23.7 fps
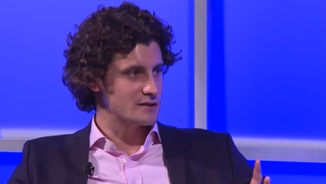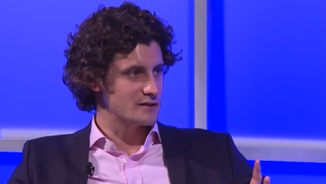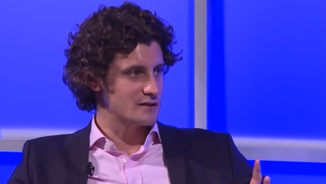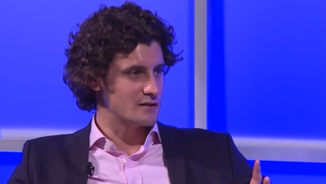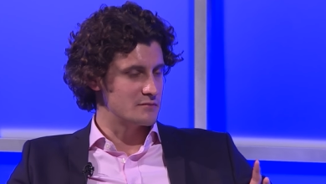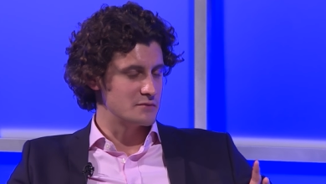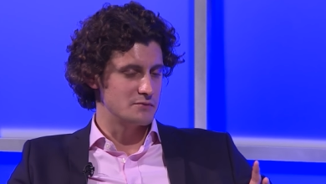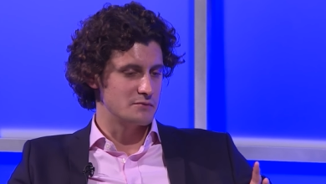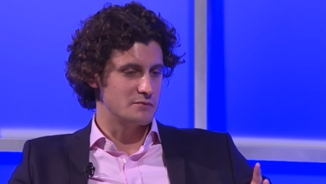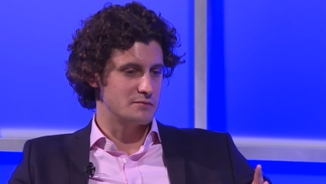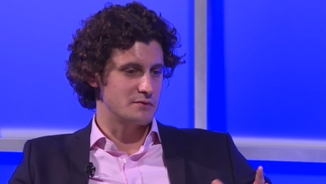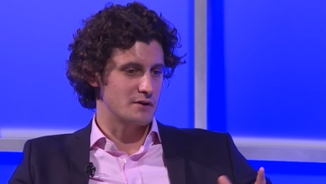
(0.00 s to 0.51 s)
I
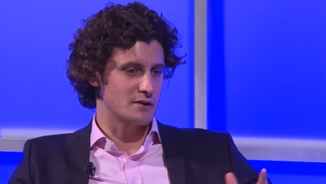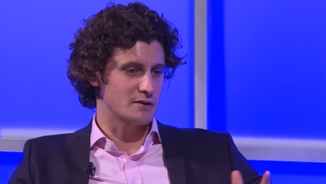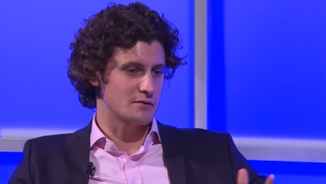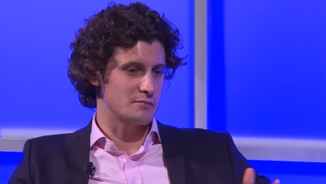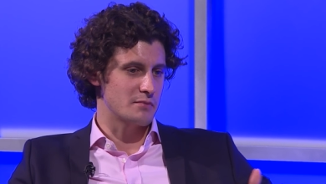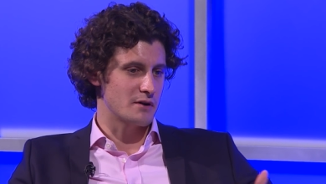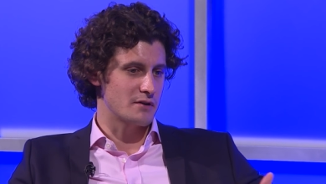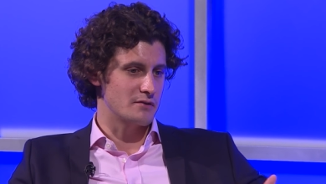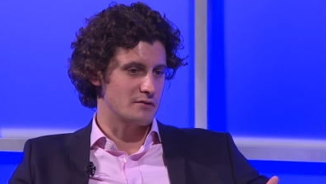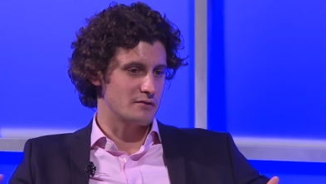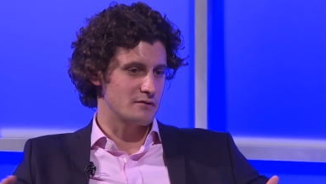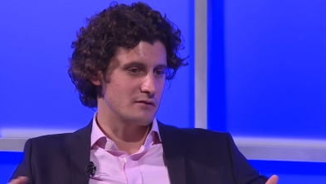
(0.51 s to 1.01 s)
mean, we've been talking
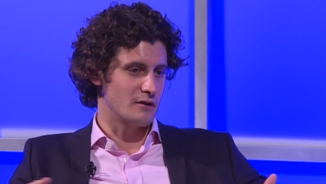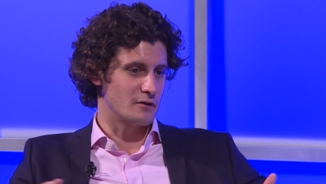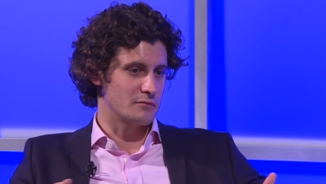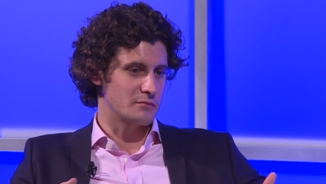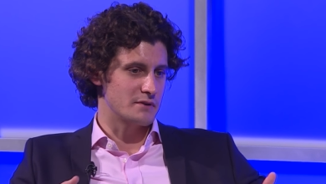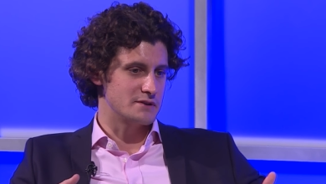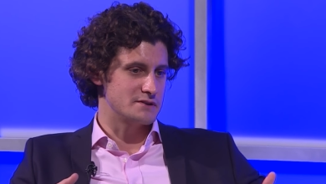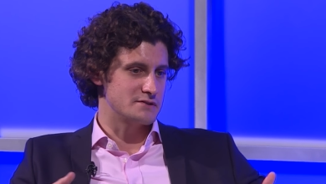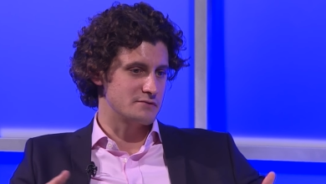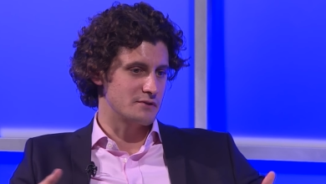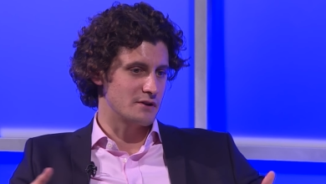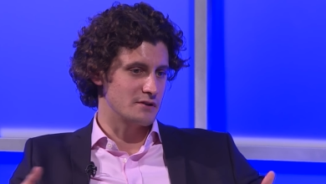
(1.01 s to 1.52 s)
about
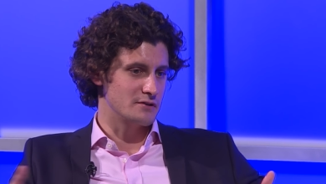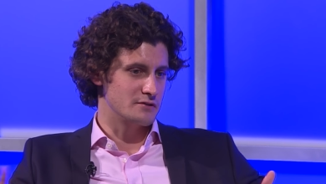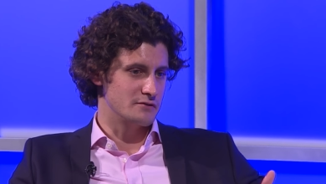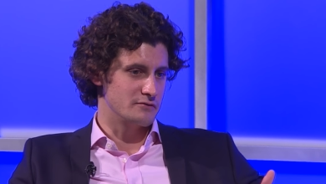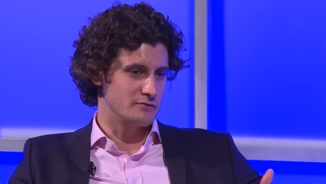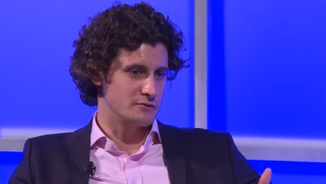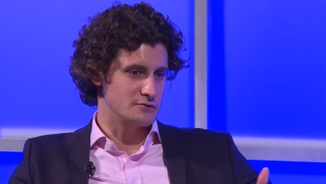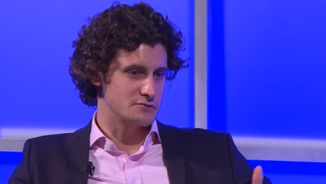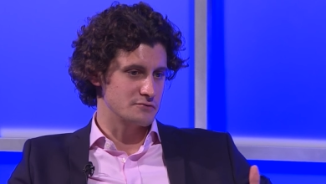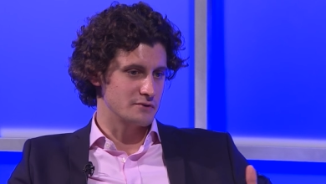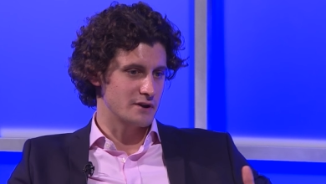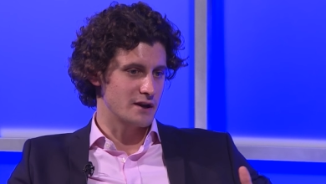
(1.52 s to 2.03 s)
augmented reality and
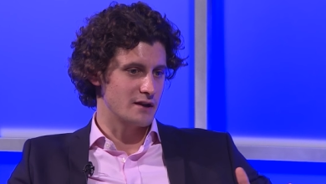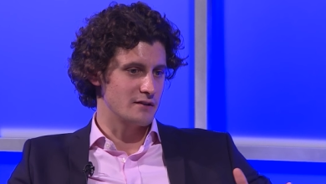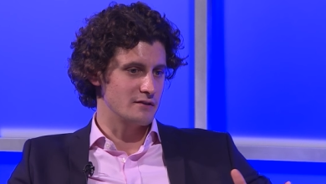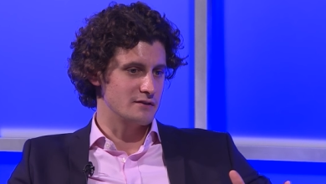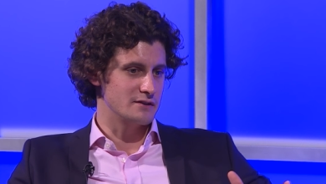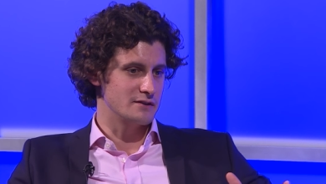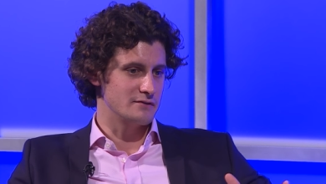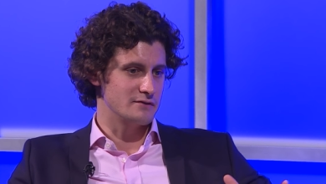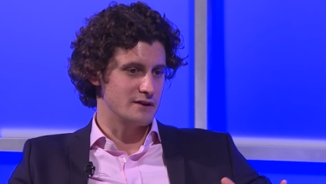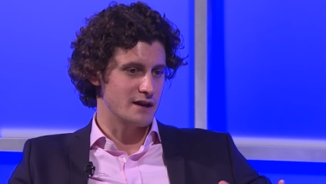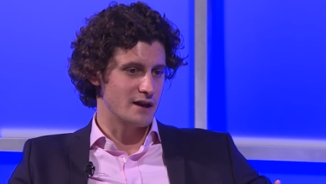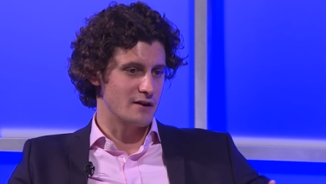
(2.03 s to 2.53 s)
virtual reality
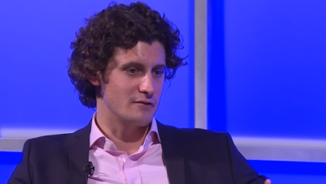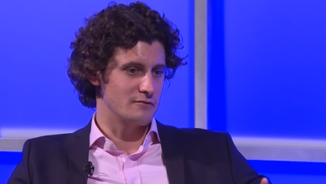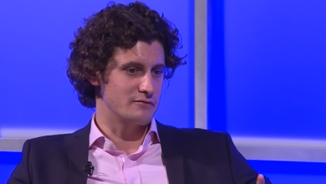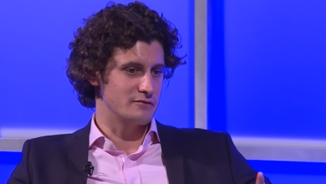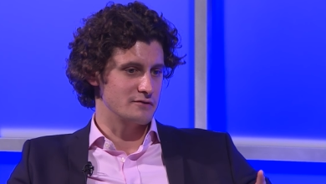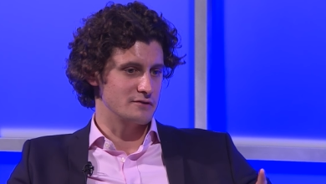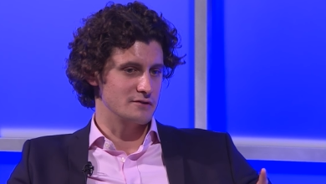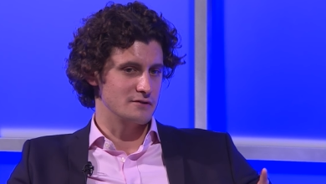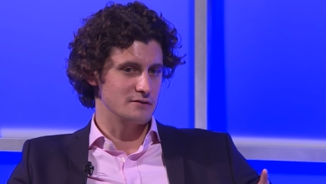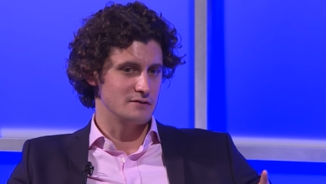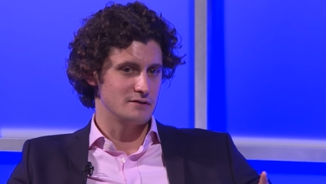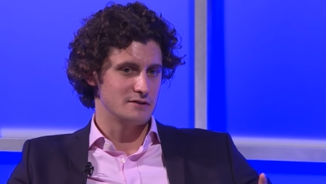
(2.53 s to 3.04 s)
now
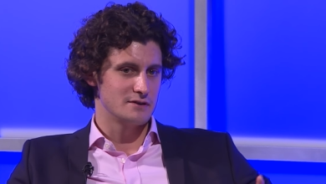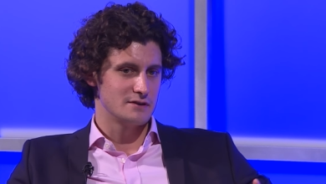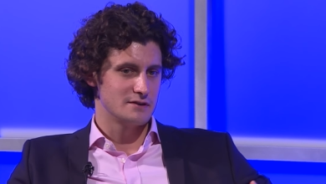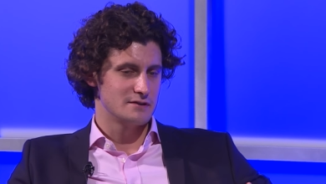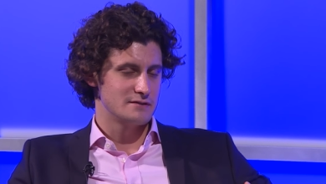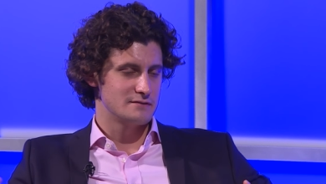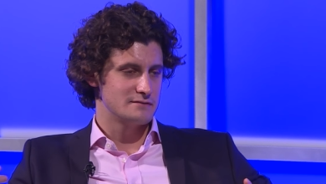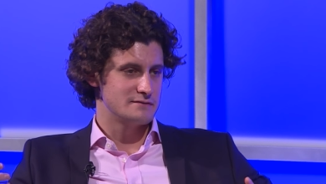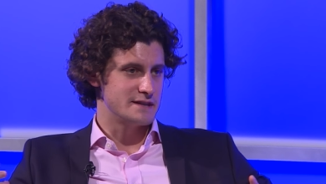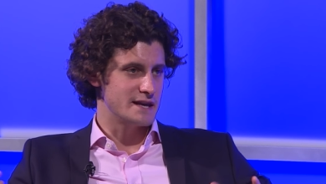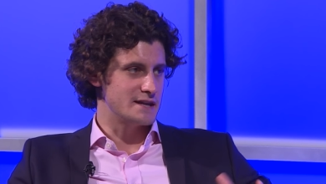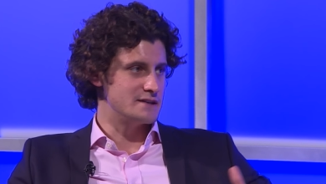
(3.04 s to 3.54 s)
for
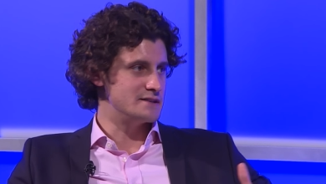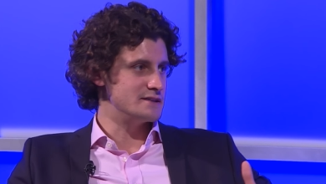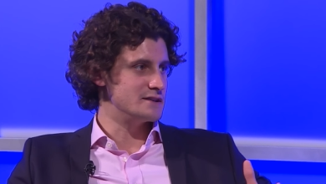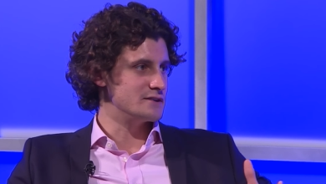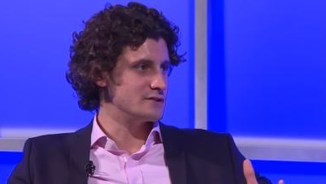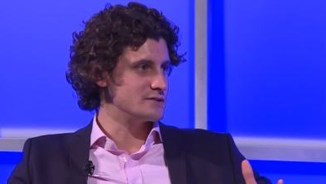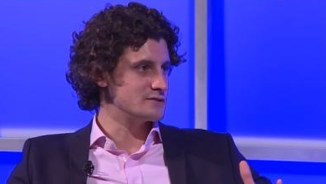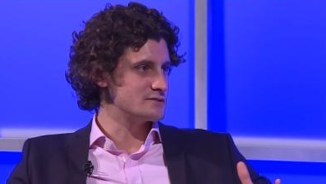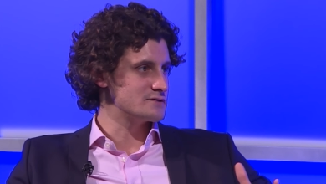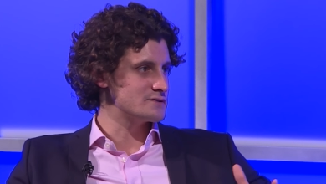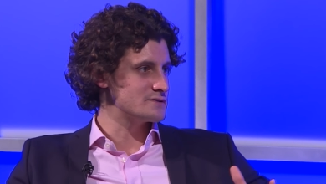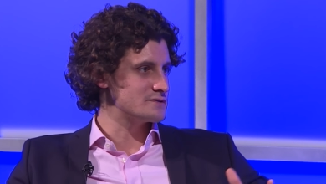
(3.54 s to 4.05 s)
10
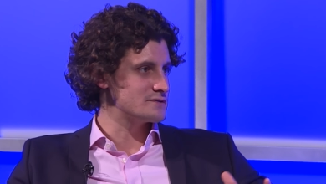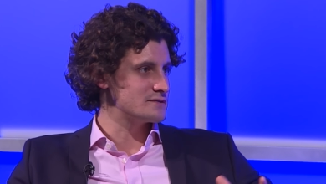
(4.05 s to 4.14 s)
years,